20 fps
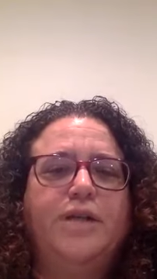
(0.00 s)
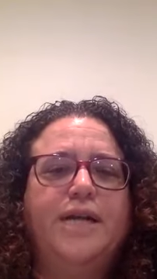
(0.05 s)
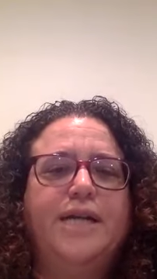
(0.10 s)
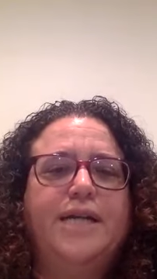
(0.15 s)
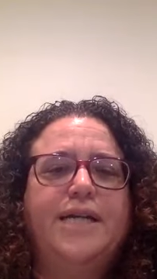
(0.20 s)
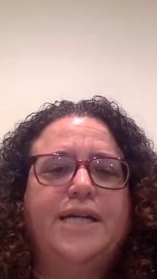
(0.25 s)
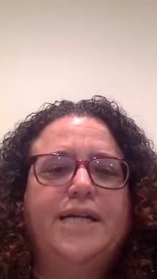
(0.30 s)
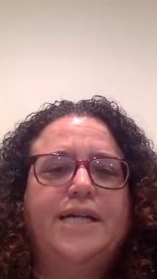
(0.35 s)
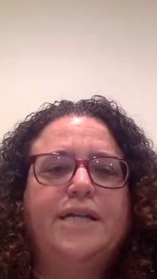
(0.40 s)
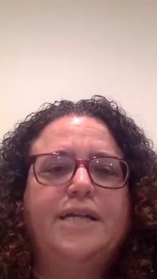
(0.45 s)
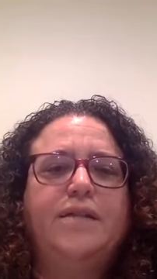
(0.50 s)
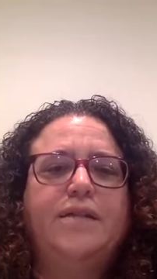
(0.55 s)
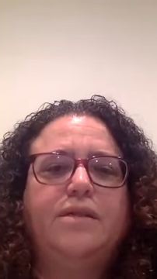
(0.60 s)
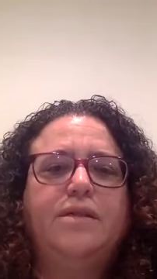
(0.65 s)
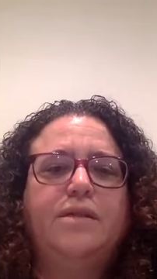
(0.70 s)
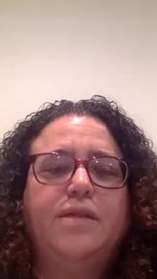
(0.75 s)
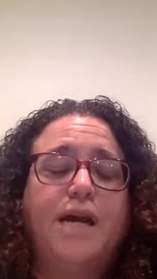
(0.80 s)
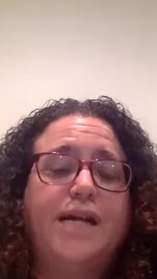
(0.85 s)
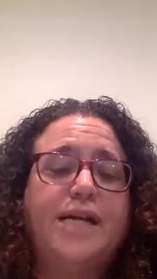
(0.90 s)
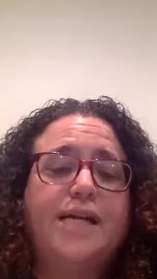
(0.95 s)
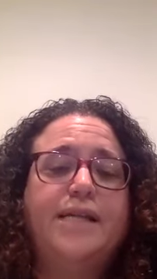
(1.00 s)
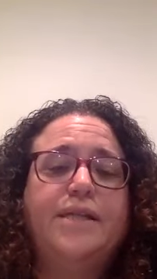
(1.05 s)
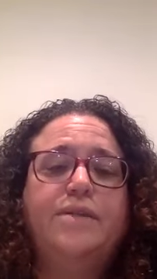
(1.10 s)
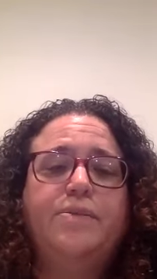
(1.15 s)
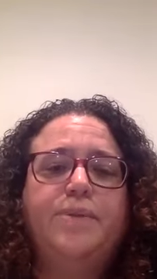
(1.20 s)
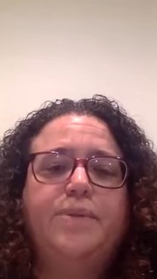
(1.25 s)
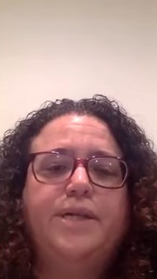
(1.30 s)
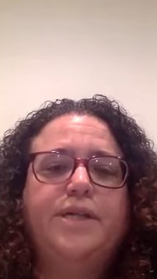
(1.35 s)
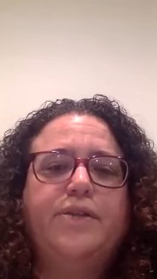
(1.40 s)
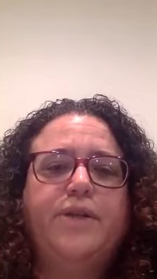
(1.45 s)
I need to
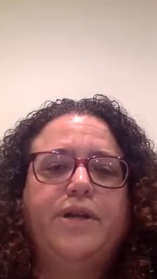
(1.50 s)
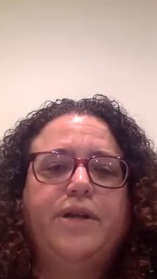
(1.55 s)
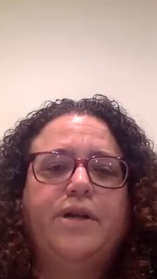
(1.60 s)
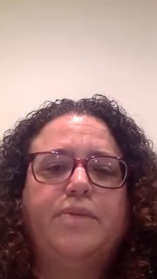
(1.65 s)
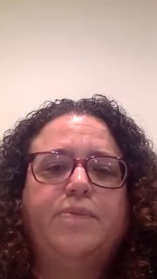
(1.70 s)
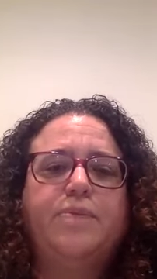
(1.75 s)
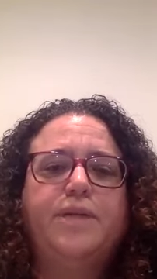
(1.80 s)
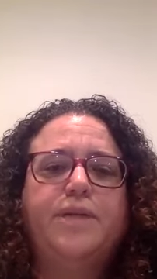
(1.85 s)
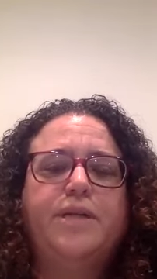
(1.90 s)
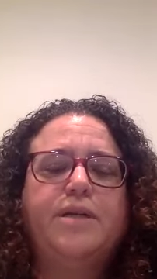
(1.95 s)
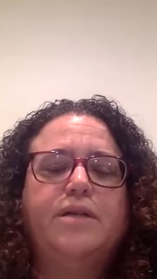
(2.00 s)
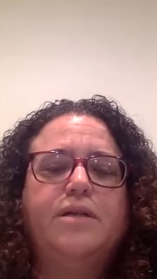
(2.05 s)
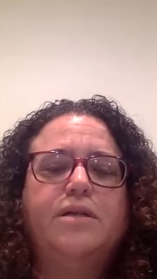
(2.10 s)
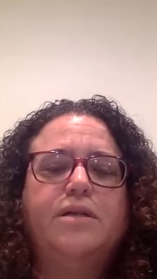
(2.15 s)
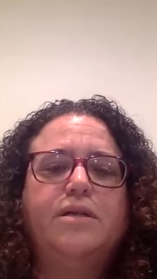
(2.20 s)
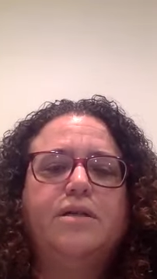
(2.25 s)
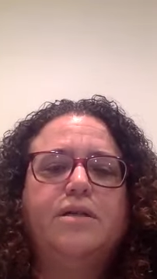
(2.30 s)
be in therapy.